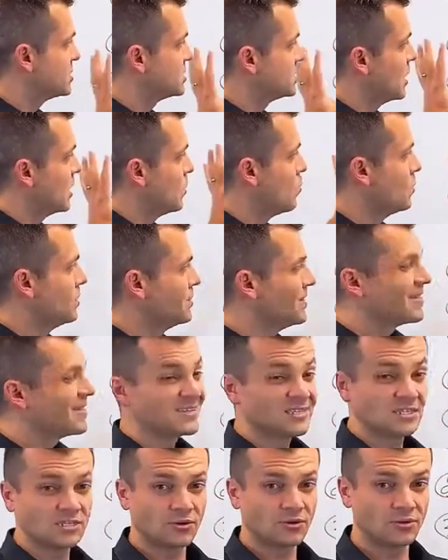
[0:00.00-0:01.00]
this, they will not
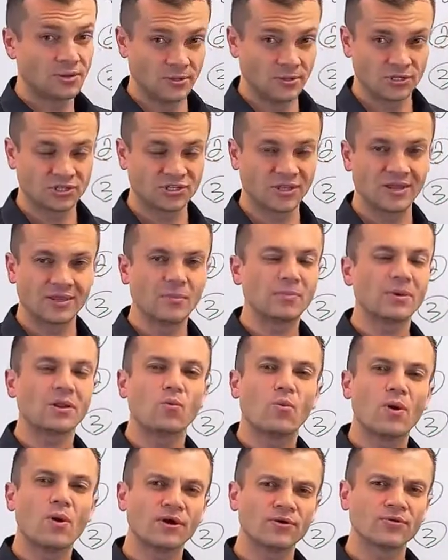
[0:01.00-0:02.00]
necessarily understand it. I'm
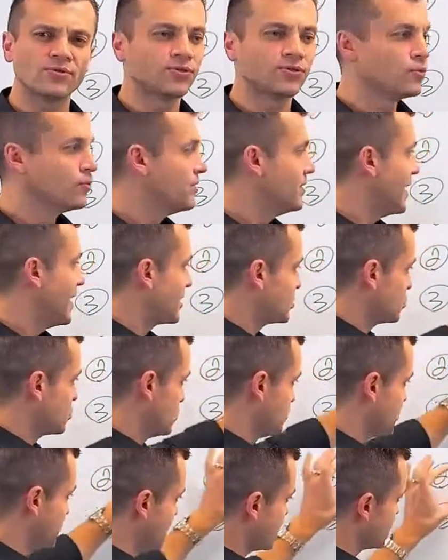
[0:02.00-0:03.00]
gonna walk you through the
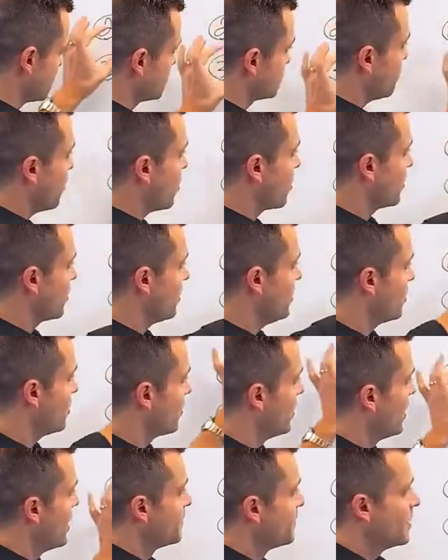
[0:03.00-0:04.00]
actual systems part
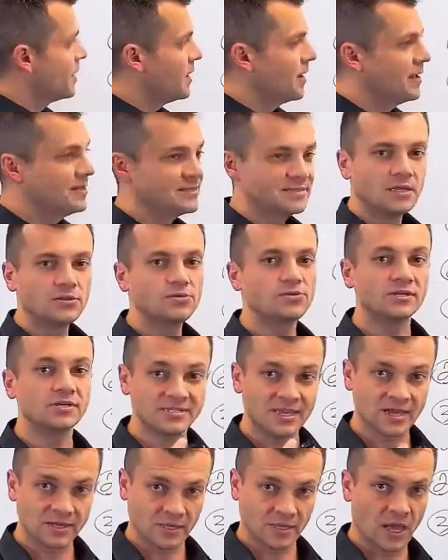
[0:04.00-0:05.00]
here and tell you
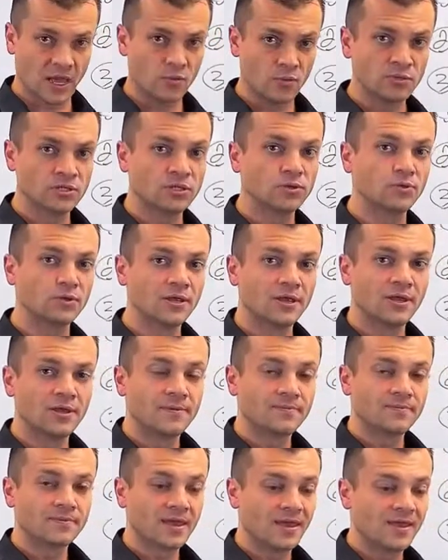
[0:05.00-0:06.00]
exactly how we do it,
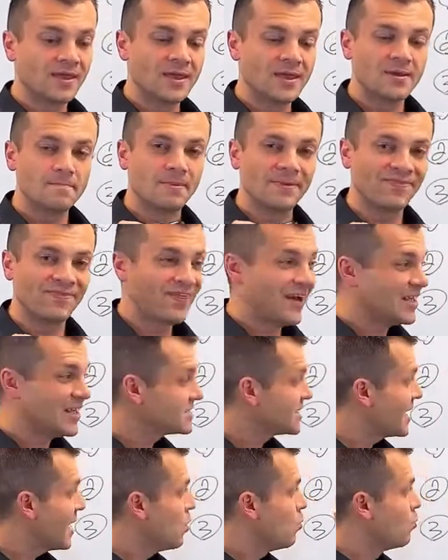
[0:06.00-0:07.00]
okay? But
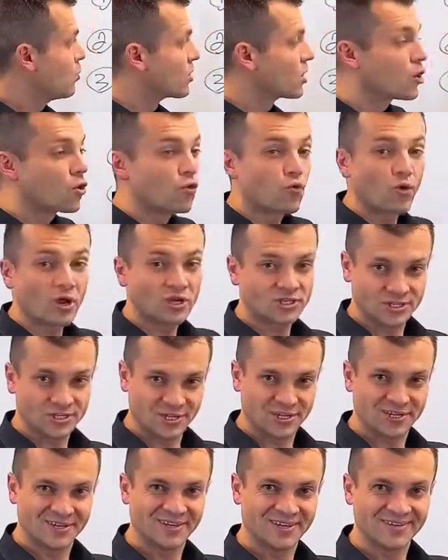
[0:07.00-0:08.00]
that's how we're
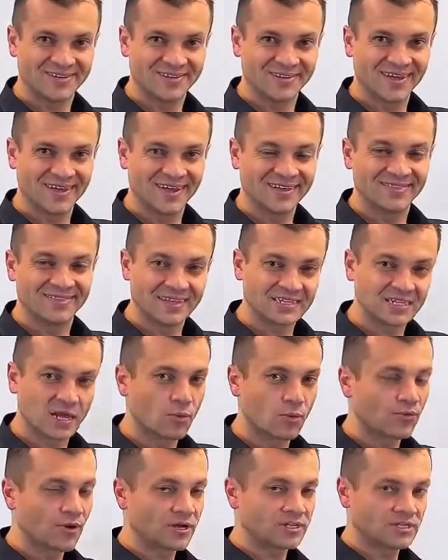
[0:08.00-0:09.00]
crushing it, okay? That's
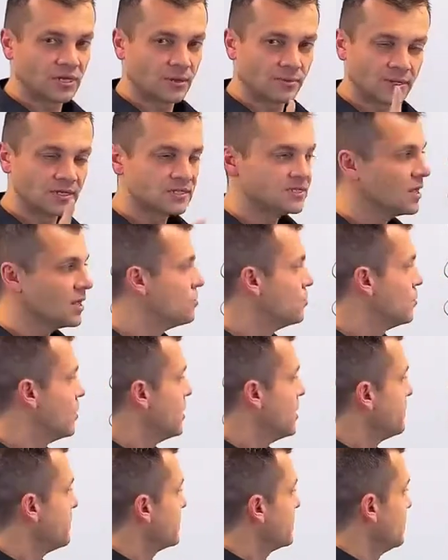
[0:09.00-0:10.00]
how we're crushing it. I'm gonna tell you,
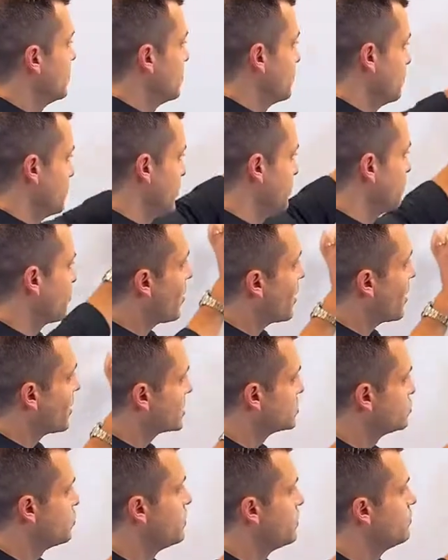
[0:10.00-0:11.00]
the
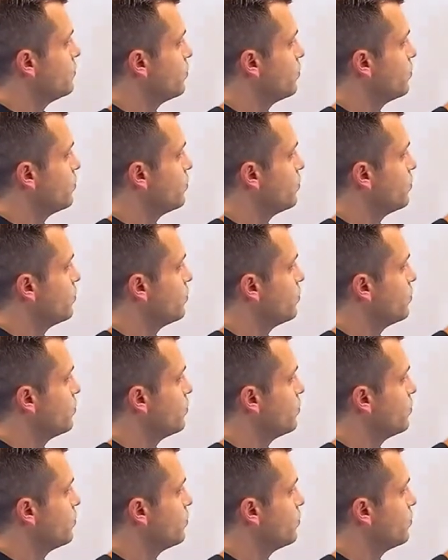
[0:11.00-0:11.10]
products